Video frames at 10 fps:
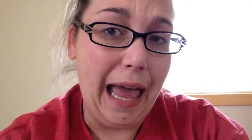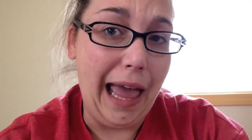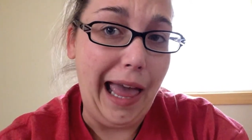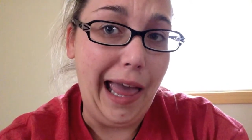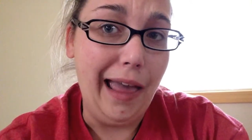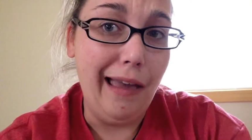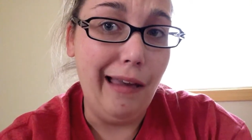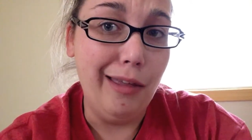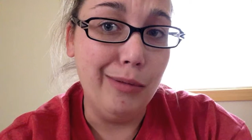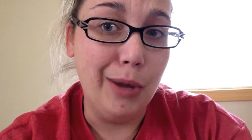
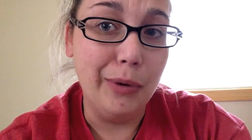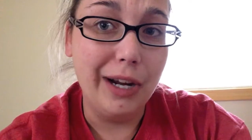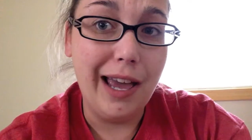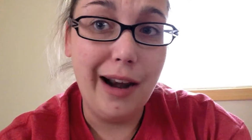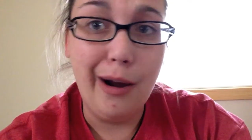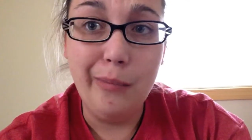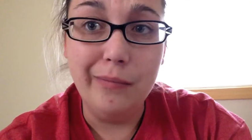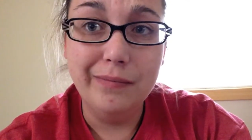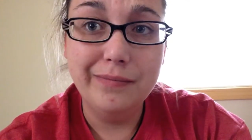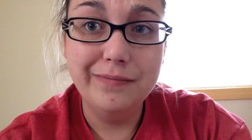And then we're gonna head
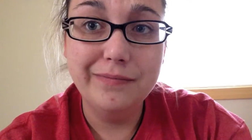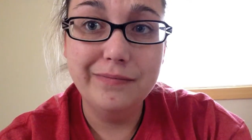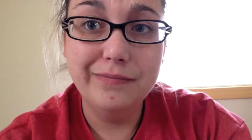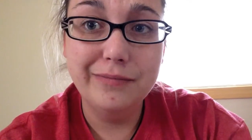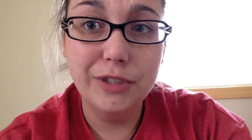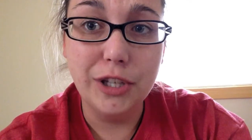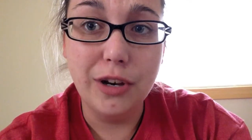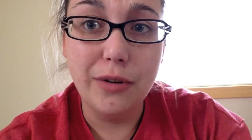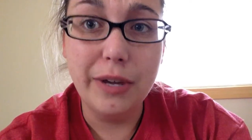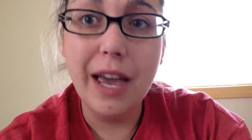home.
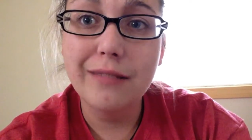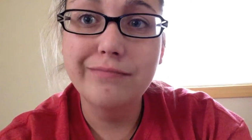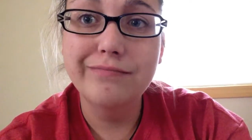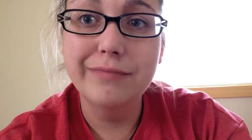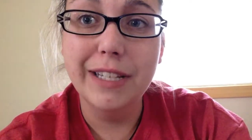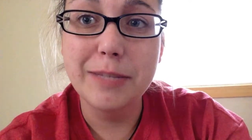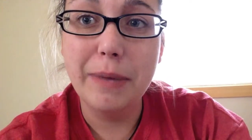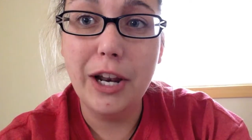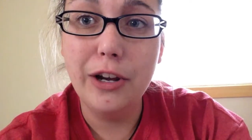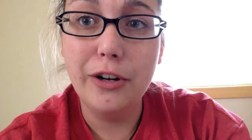So, yeah. It's
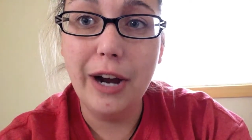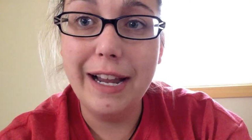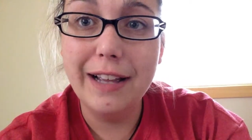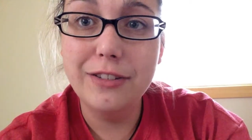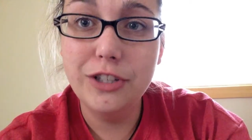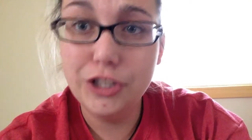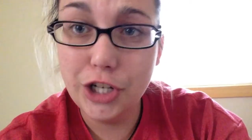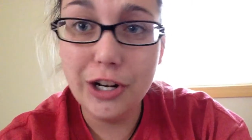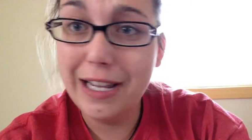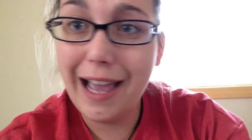been a great
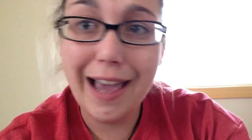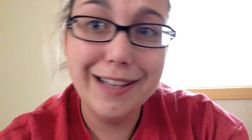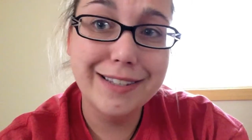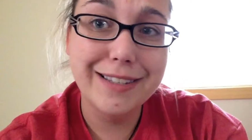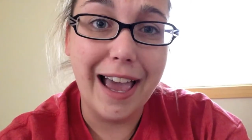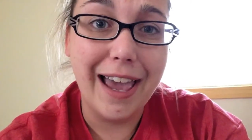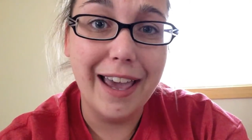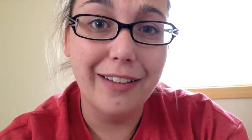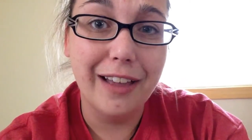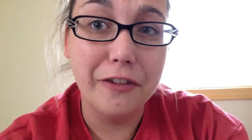journey, guys. I
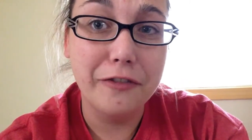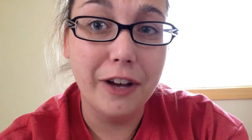had a lot of